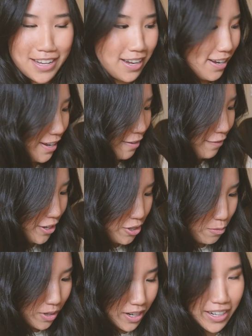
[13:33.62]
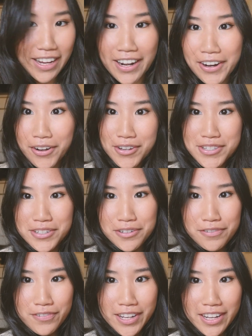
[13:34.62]
I finished work and I also
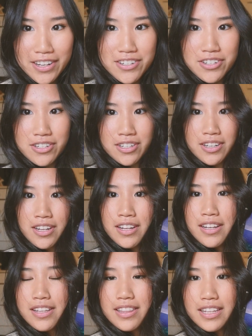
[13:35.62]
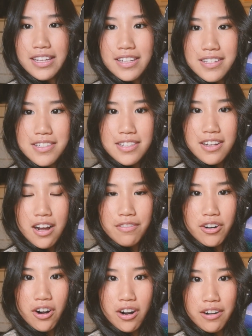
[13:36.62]
finished this
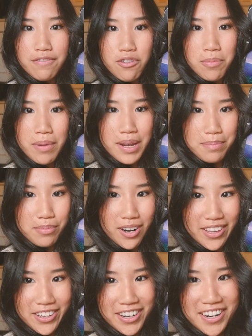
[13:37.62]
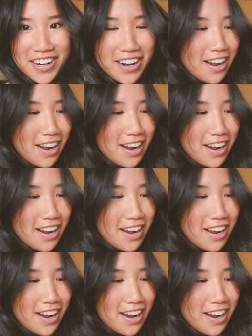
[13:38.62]
cover art for my brother.